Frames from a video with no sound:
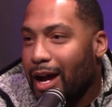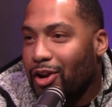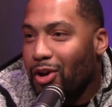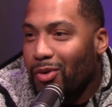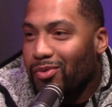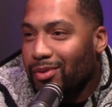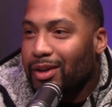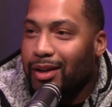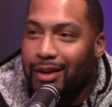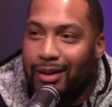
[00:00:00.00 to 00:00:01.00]
I know
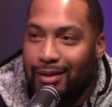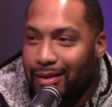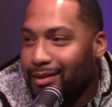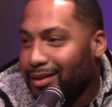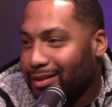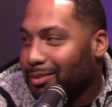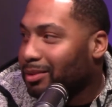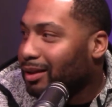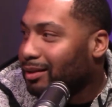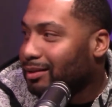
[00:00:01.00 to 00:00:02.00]
I did some
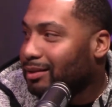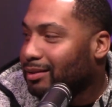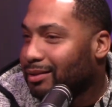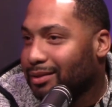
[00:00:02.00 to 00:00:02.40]
things.